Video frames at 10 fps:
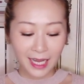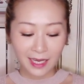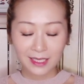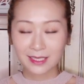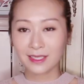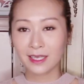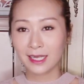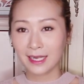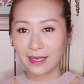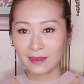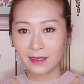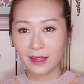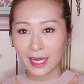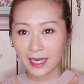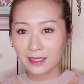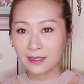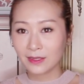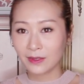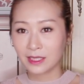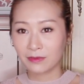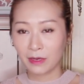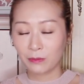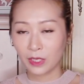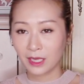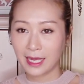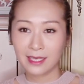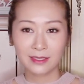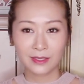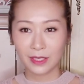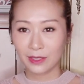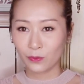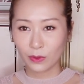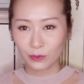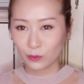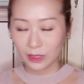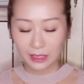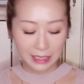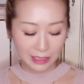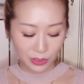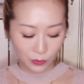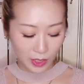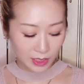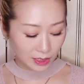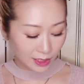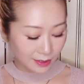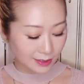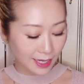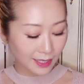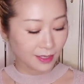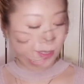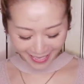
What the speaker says: And it's not leather lined, so it's fabric lined, so it won't really get scratched inside.